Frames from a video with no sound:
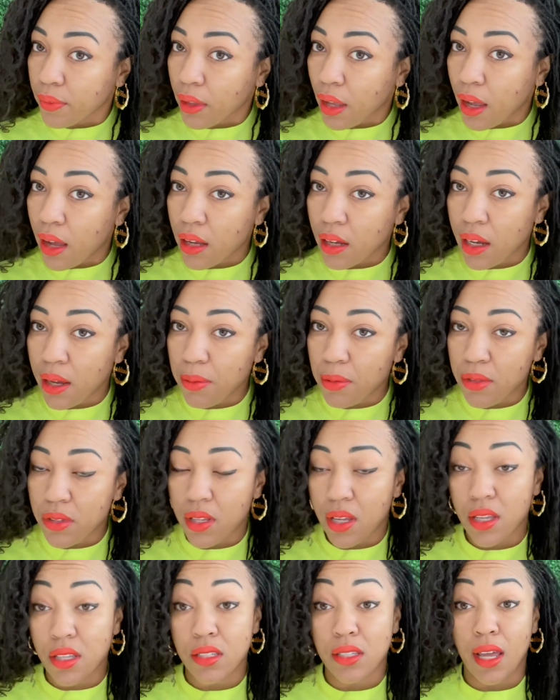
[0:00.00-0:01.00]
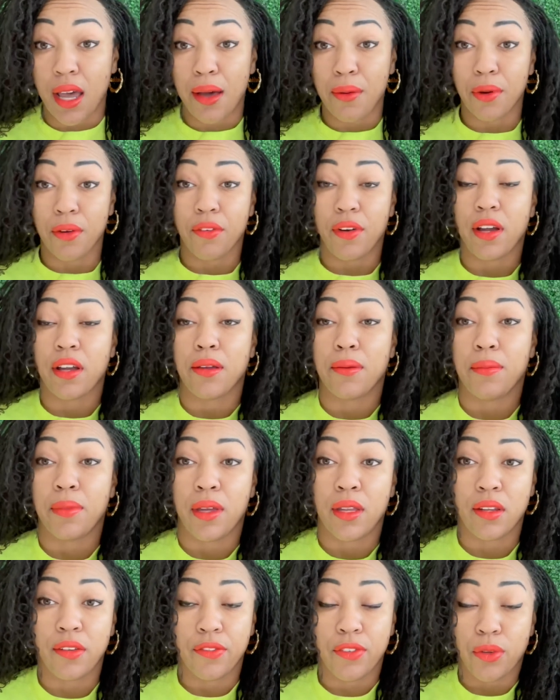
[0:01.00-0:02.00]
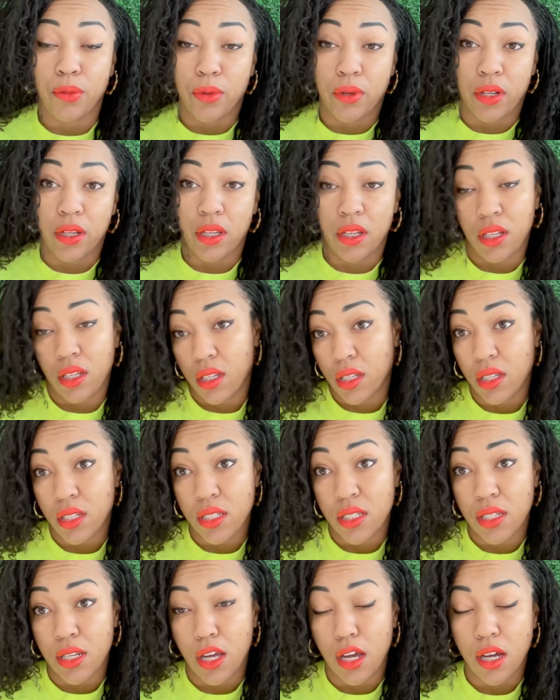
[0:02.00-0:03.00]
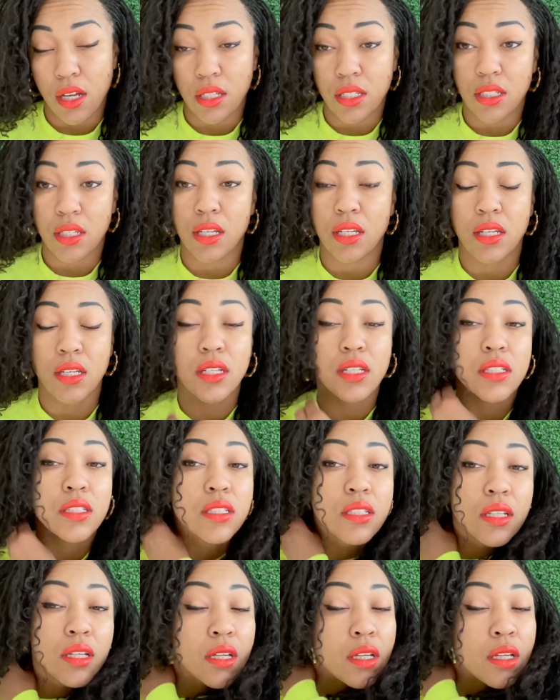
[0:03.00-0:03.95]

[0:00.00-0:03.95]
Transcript: a couple things I would recommend if you were getting these locks is,